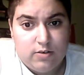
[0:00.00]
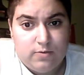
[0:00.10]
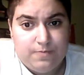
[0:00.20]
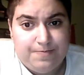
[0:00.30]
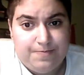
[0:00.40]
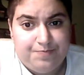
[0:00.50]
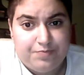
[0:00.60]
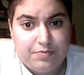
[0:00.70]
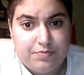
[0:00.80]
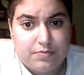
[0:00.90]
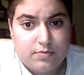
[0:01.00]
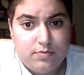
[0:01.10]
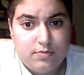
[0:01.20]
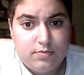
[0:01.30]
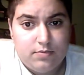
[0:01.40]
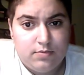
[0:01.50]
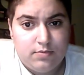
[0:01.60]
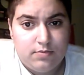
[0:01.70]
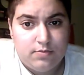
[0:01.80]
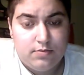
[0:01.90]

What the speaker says: [no speech]